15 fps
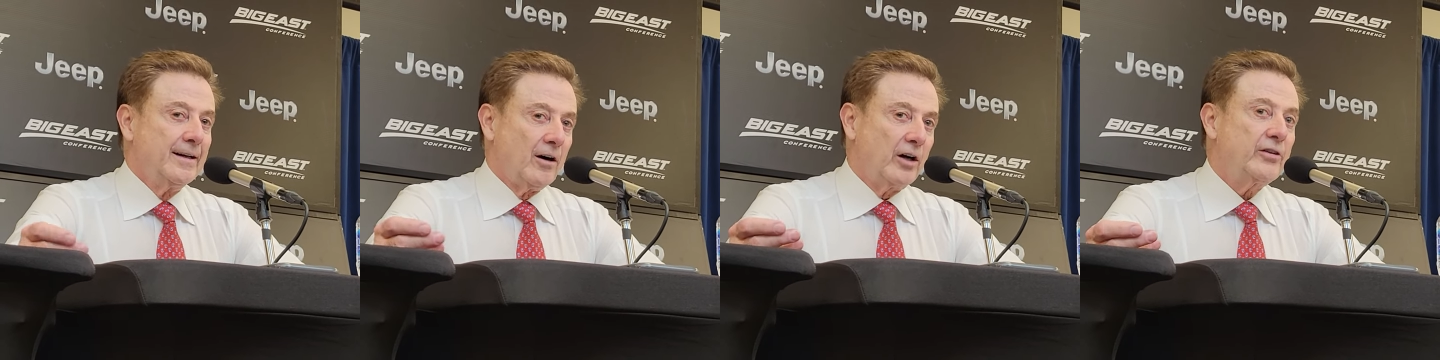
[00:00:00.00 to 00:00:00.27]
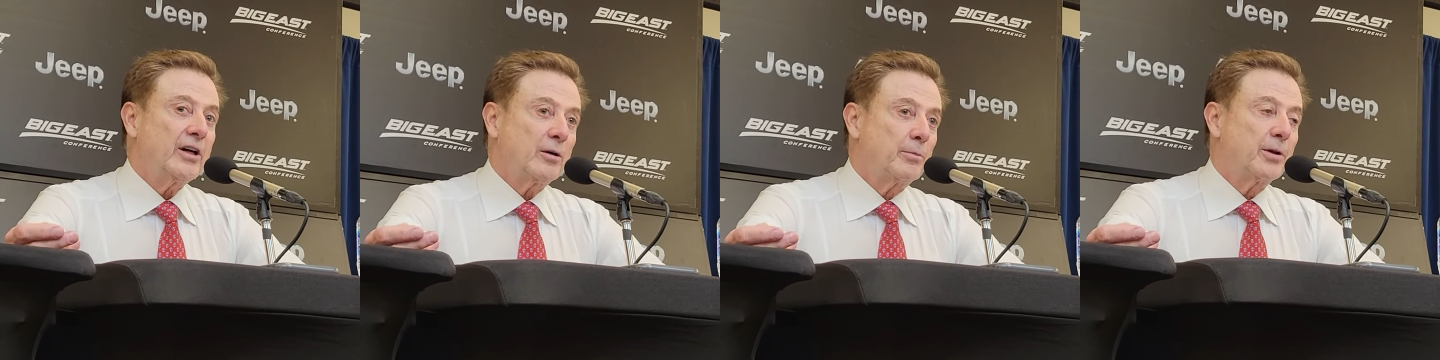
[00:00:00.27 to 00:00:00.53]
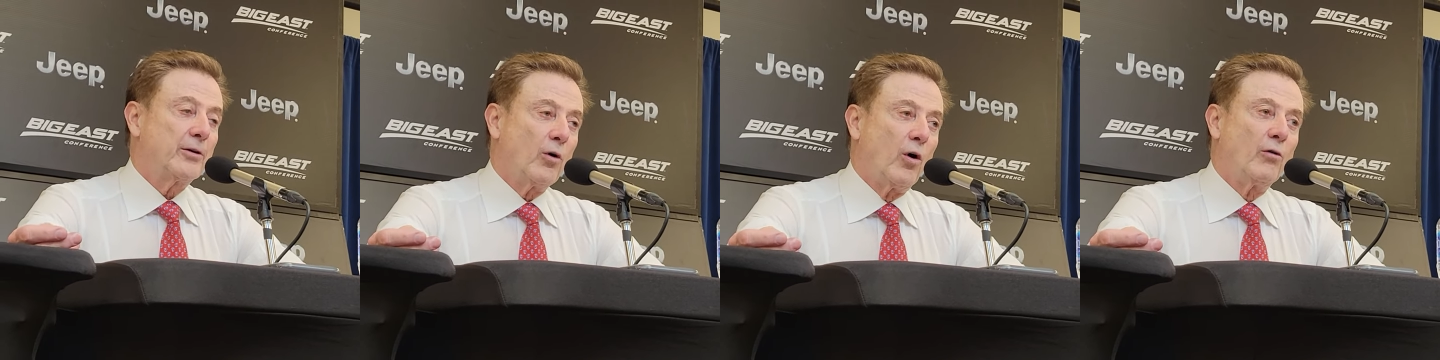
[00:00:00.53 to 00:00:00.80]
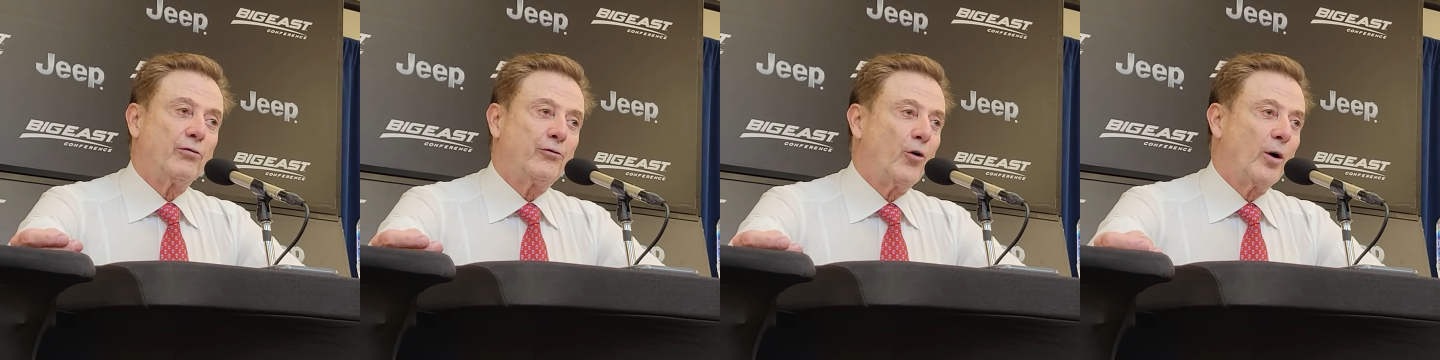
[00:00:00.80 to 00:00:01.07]
R J can play
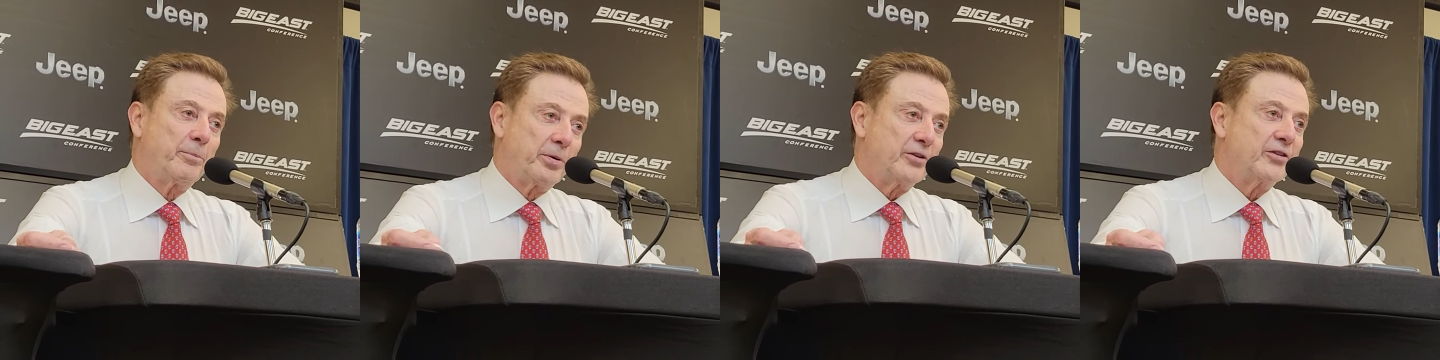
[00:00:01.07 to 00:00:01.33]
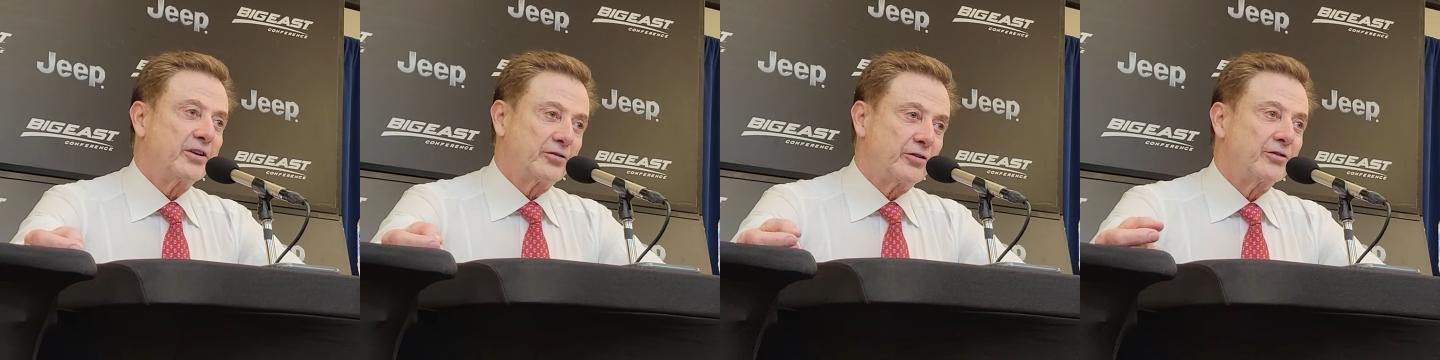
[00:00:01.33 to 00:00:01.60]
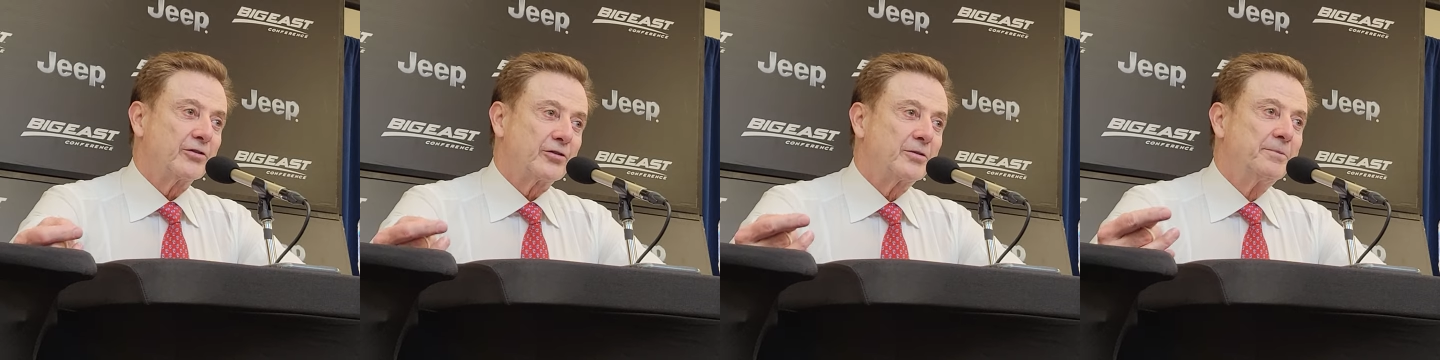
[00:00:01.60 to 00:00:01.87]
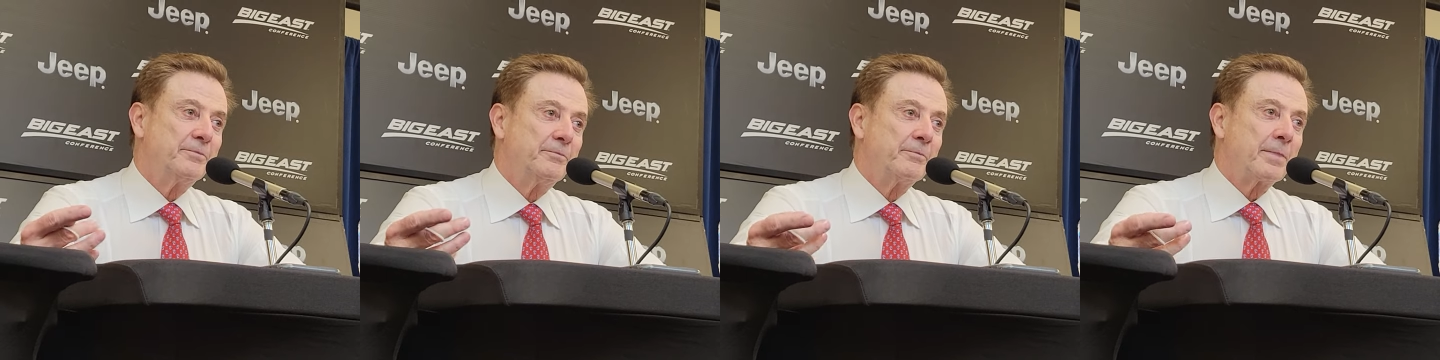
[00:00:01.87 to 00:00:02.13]
all four positions,
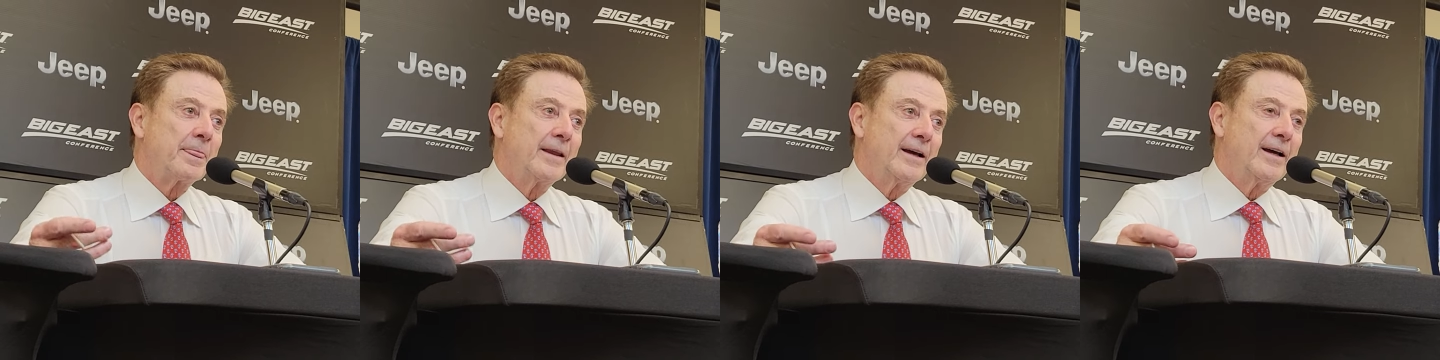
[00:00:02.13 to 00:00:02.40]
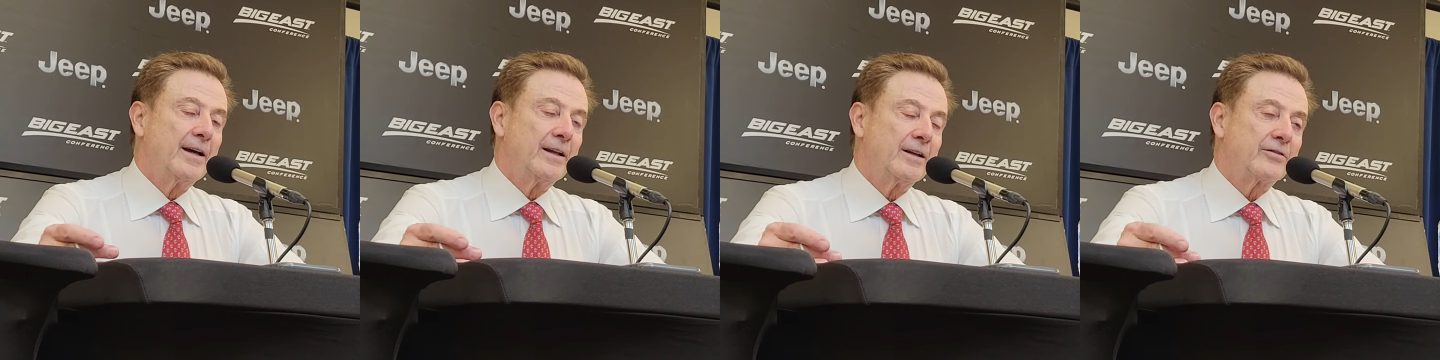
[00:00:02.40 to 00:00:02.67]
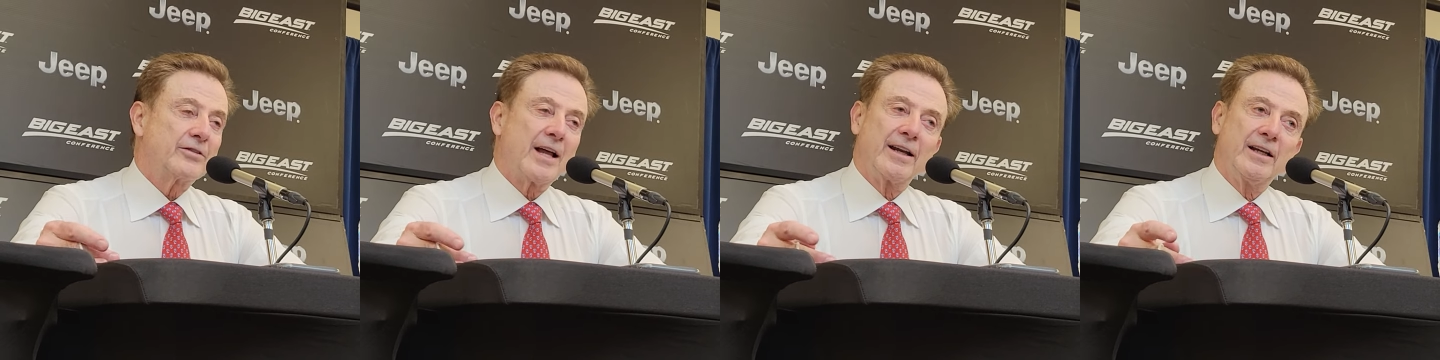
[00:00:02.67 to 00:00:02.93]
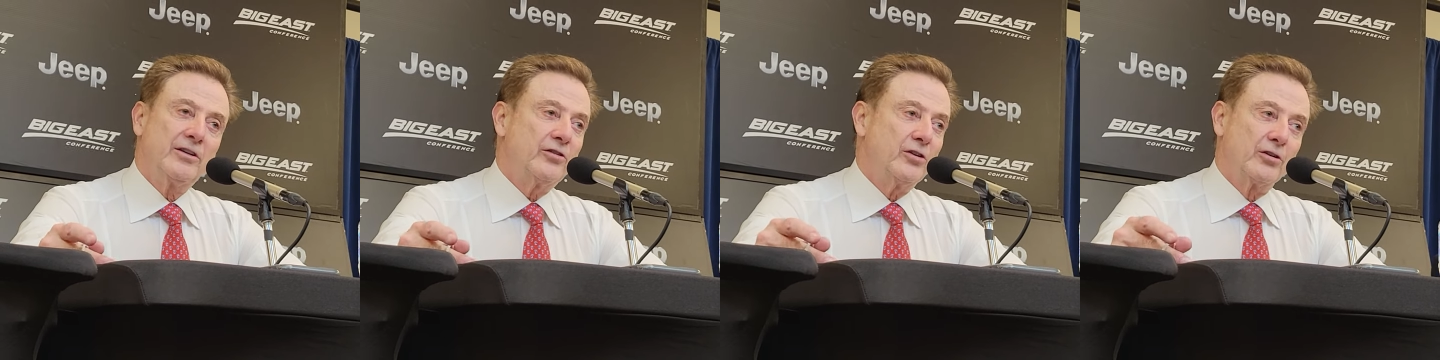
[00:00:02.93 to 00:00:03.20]
and it's not
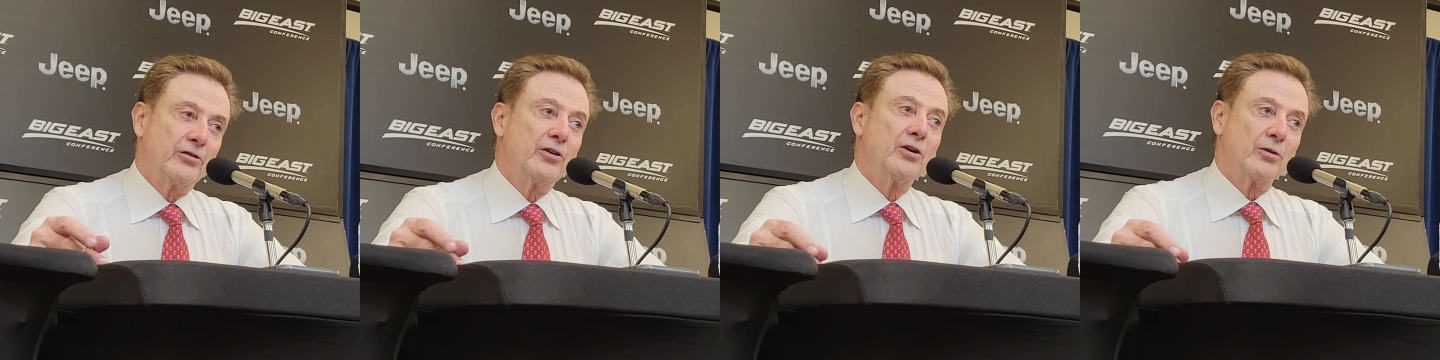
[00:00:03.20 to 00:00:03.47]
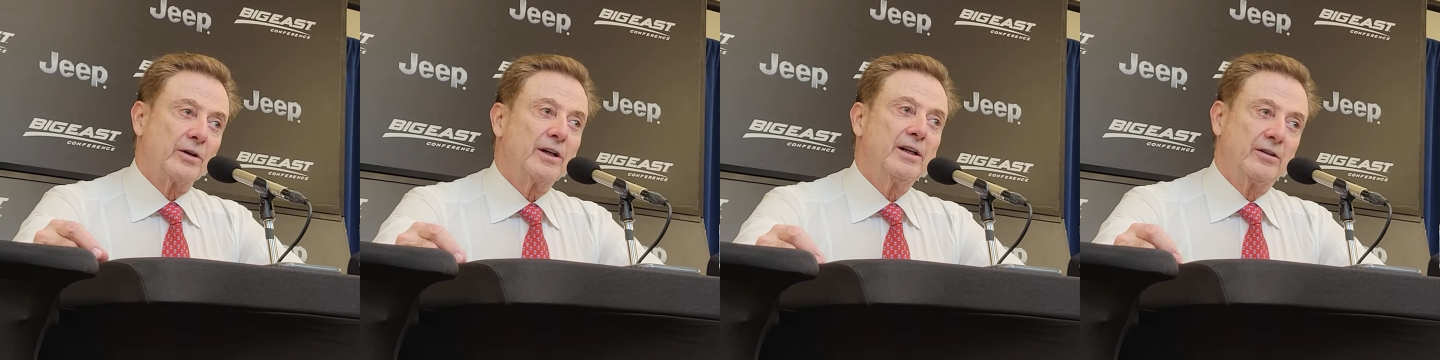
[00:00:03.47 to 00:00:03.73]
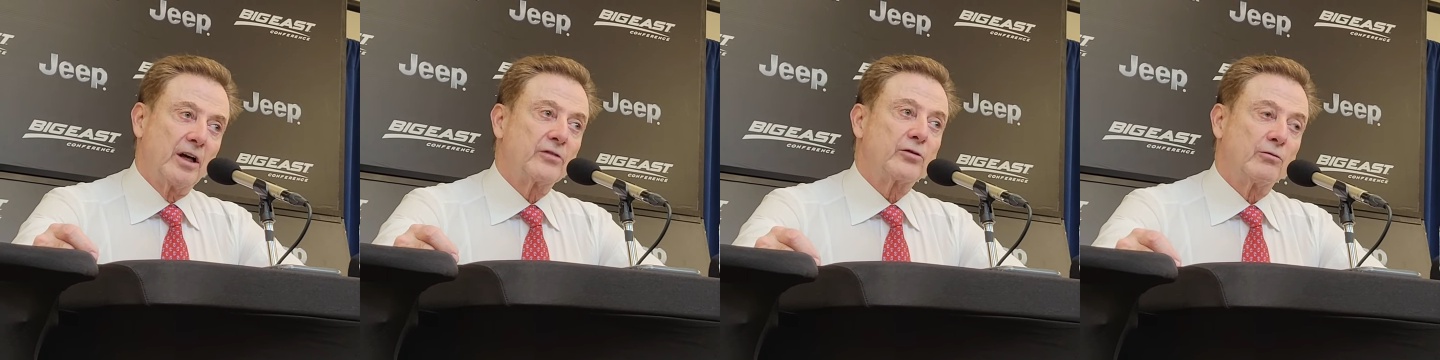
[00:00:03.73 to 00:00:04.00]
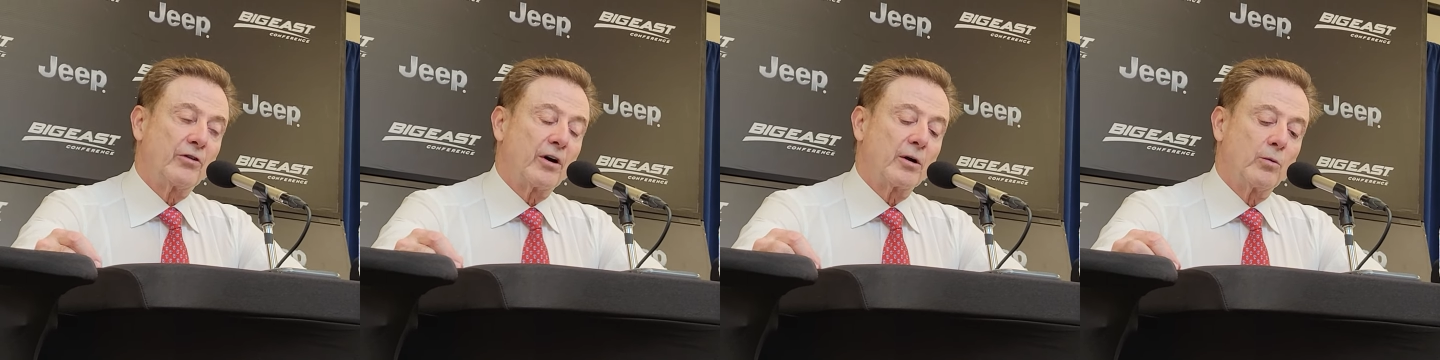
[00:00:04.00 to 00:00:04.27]
easy to do, and he does
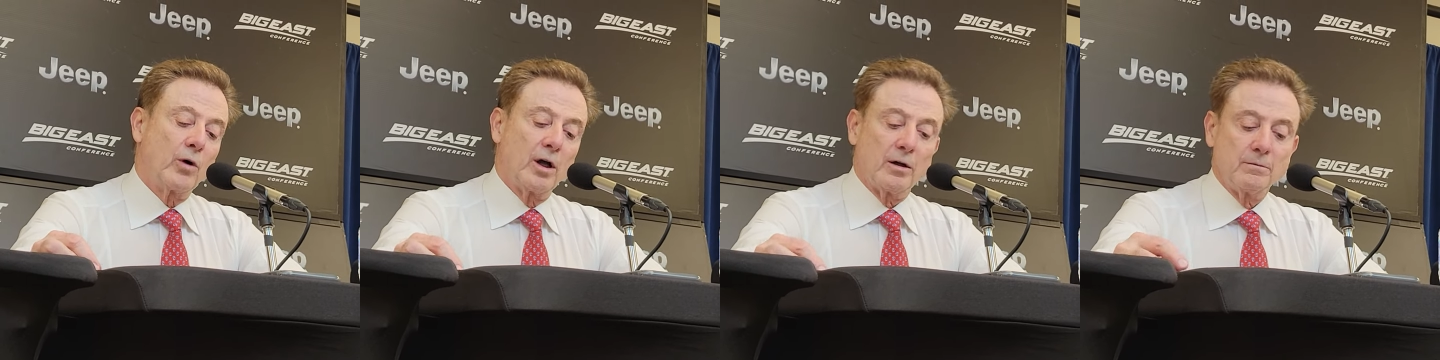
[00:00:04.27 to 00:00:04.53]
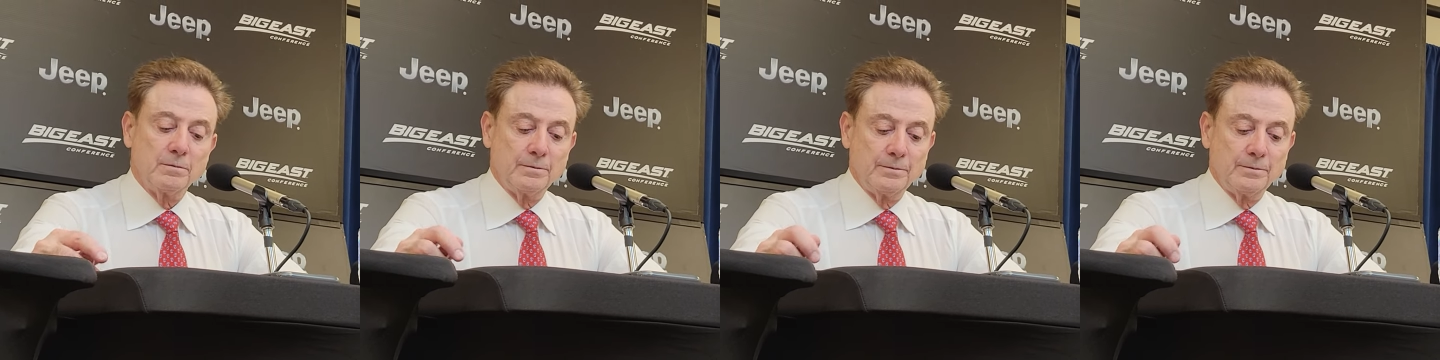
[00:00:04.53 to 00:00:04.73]
it very well.